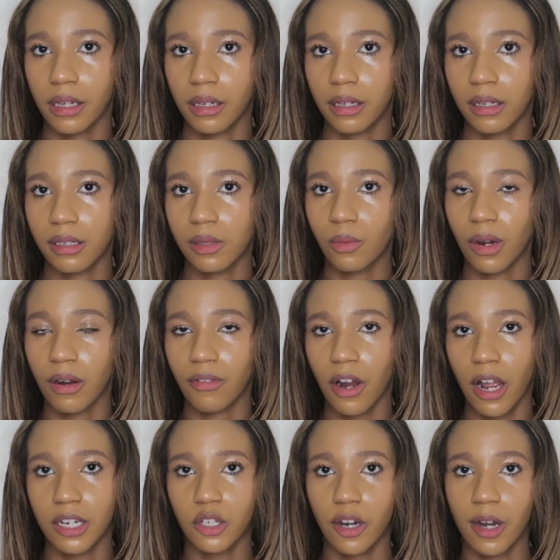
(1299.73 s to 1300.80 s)
because whenever
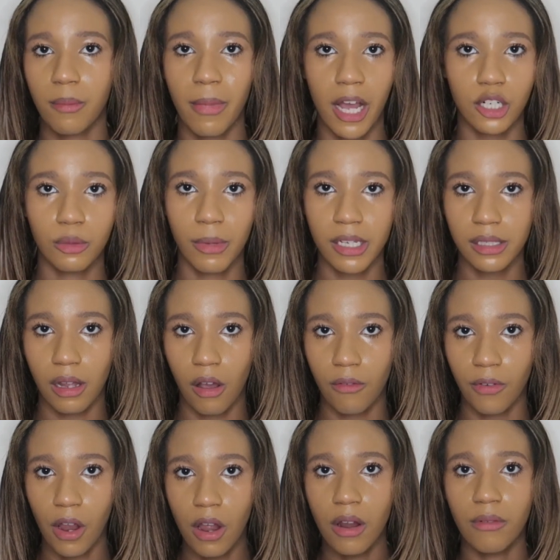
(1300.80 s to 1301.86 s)
I try to match myself
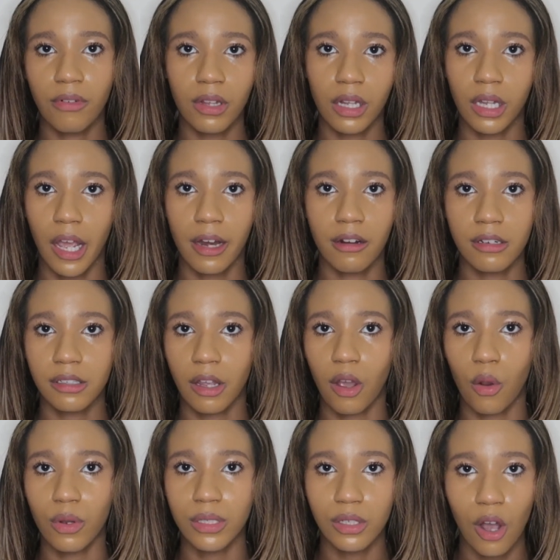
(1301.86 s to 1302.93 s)
for the liners, I
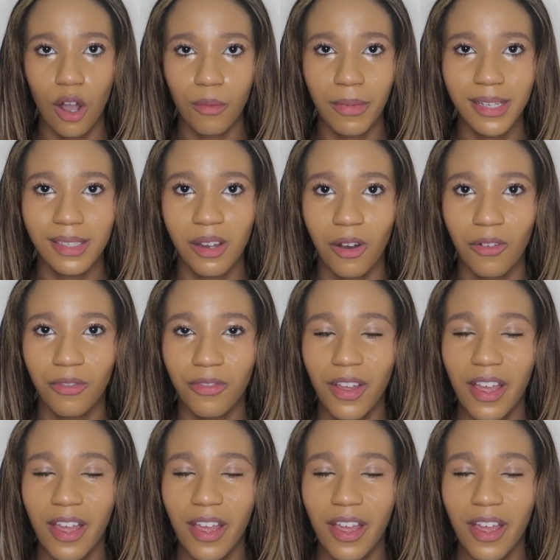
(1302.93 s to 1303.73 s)
always talk myself